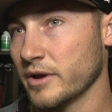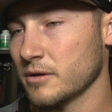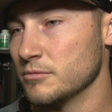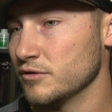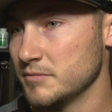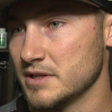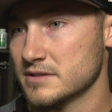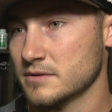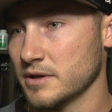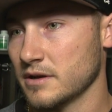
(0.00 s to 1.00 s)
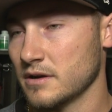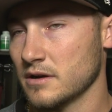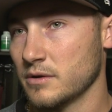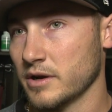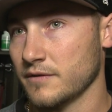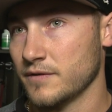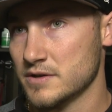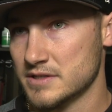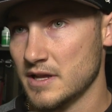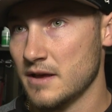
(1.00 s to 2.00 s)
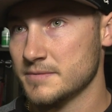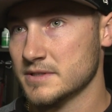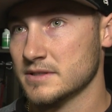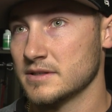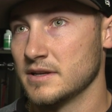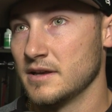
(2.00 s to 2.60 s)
quicker movements, quicker first steps.